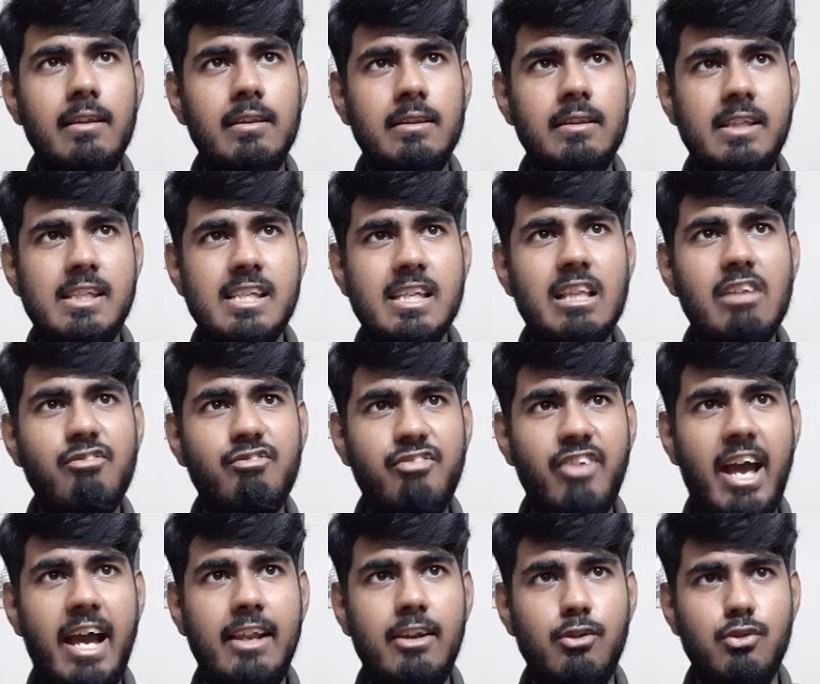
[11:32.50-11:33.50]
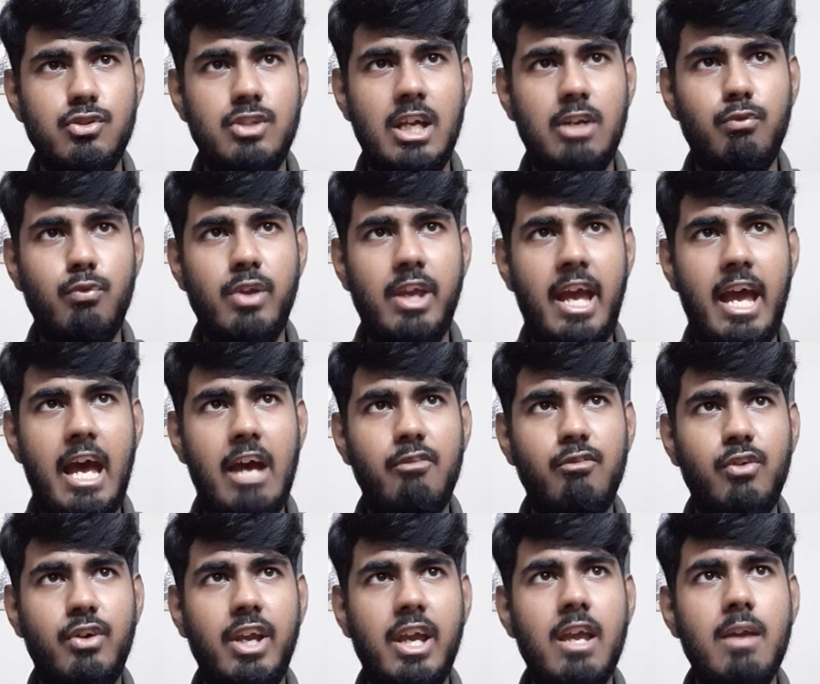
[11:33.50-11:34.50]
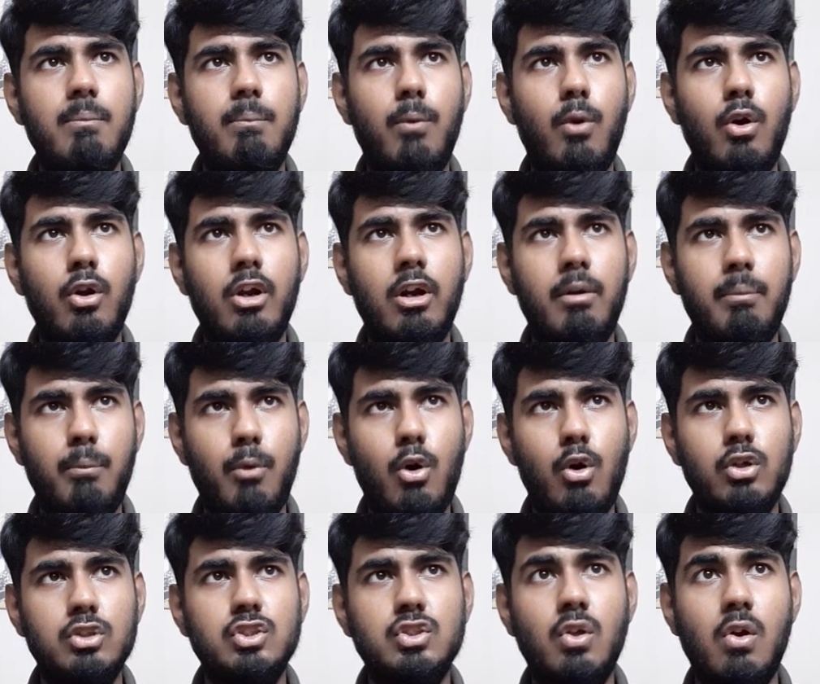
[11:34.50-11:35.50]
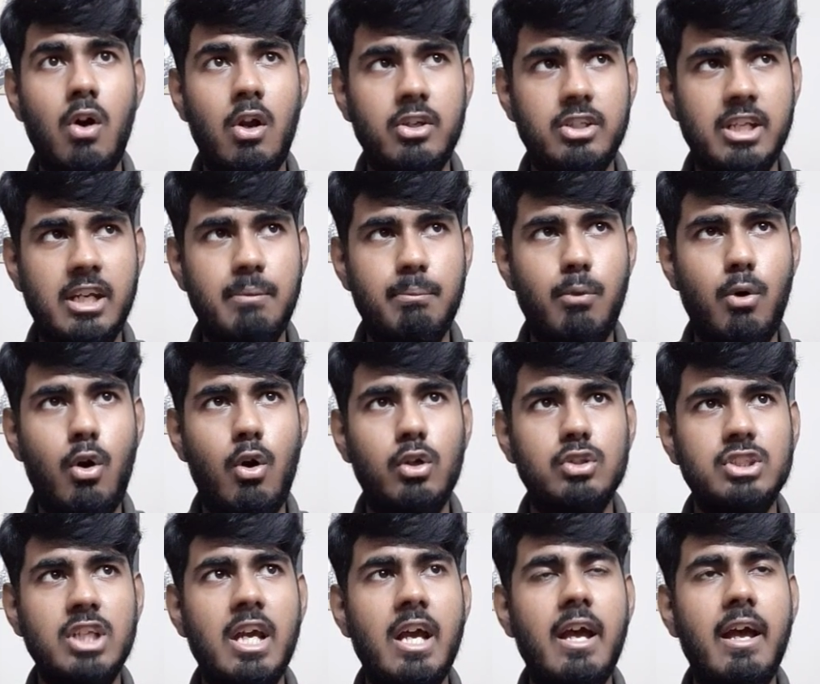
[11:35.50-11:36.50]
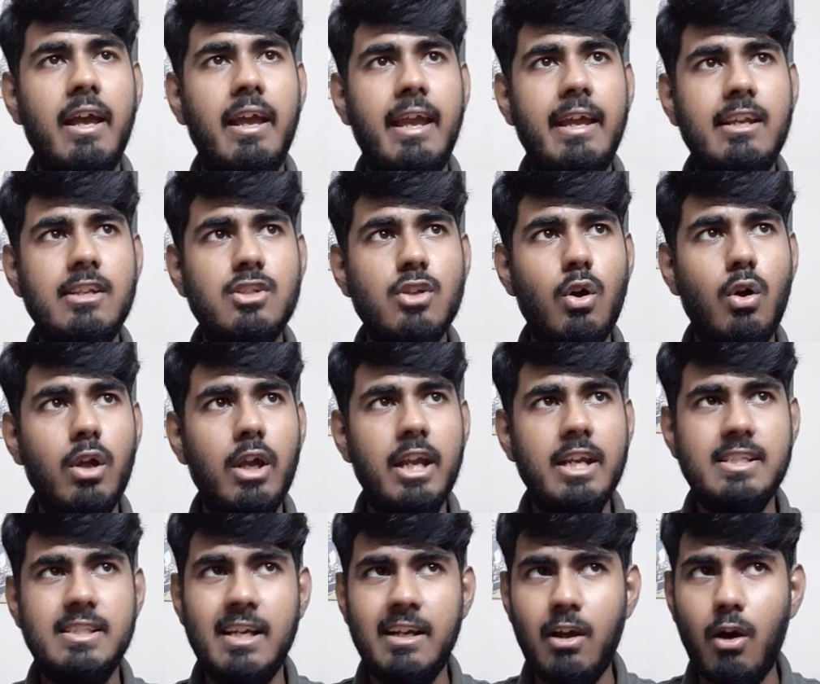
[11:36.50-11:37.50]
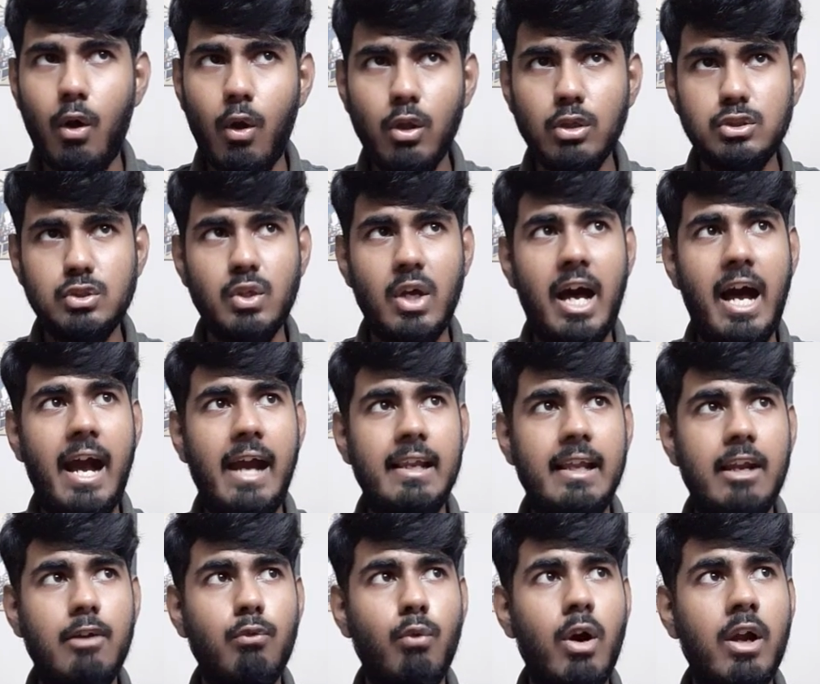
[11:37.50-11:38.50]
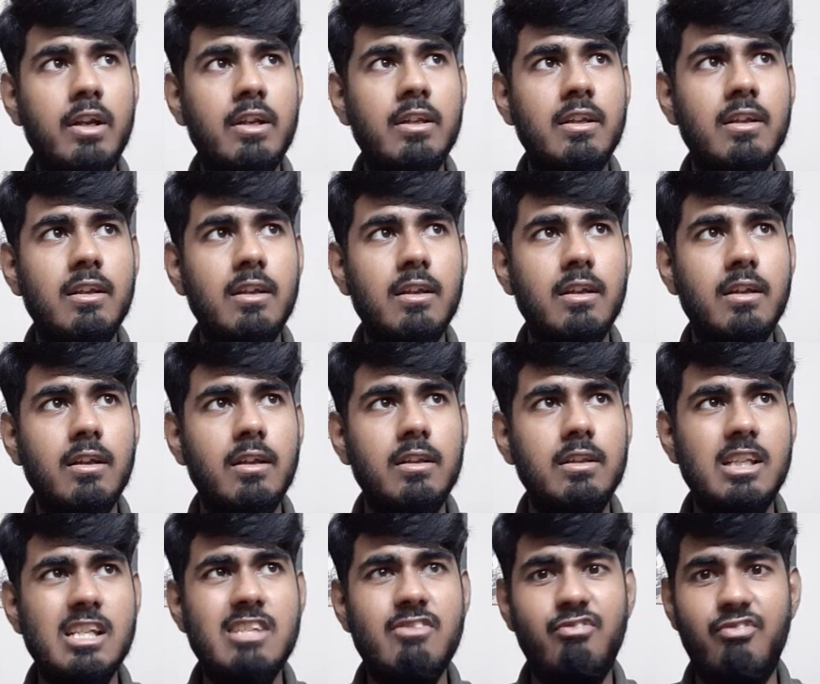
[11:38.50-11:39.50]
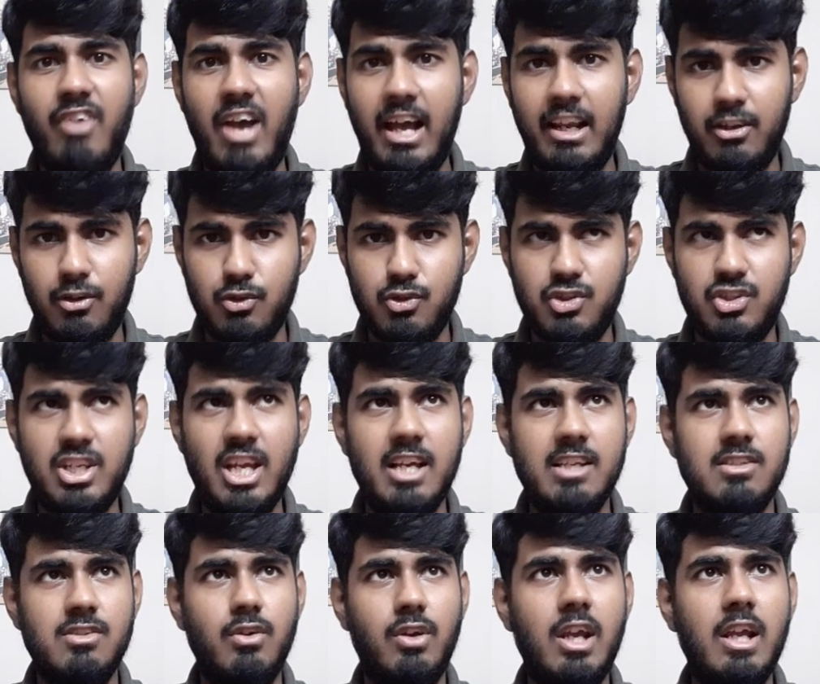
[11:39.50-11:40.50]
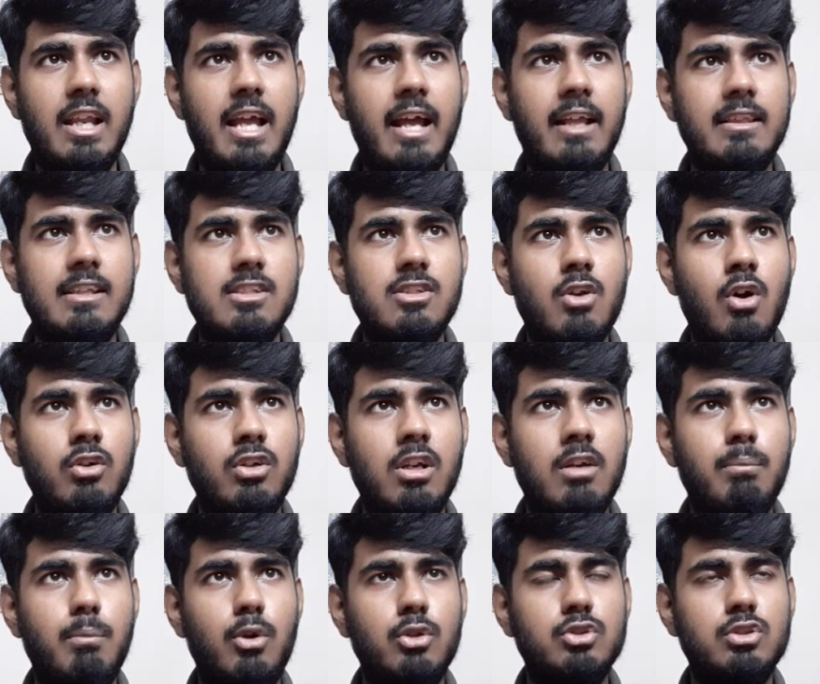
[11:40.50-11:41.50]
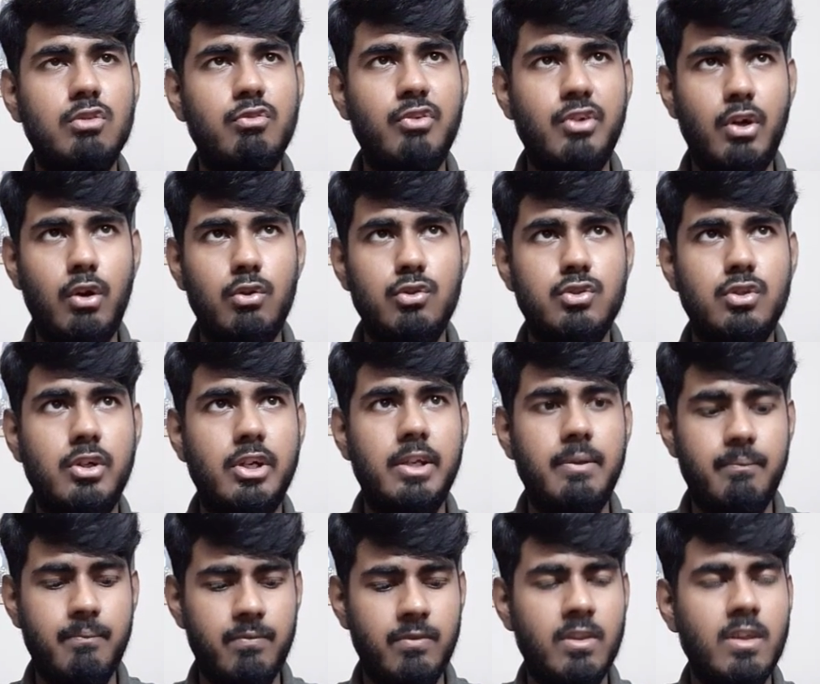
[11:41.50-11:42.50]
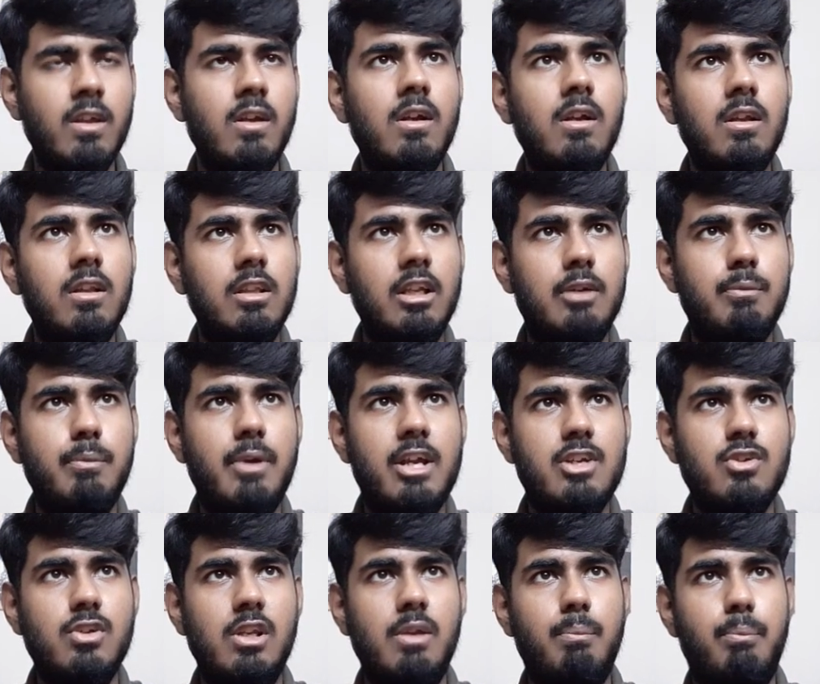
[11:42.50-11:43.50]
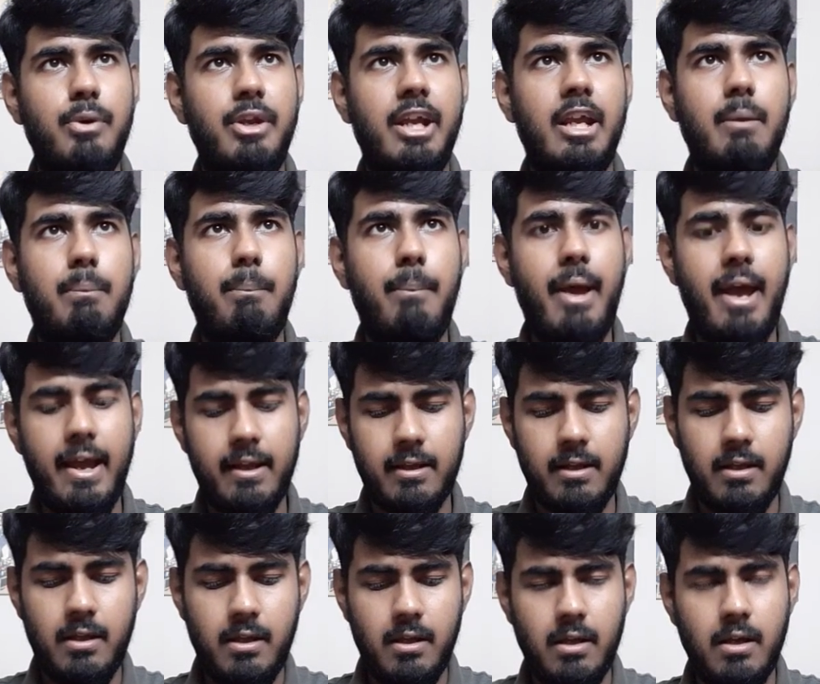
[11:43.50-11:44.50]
These are the values that we have. Okay, border box, content box. It's gonna also highlight what this values does. Okay, like this content box over, oh sorry, let me actually bring it back.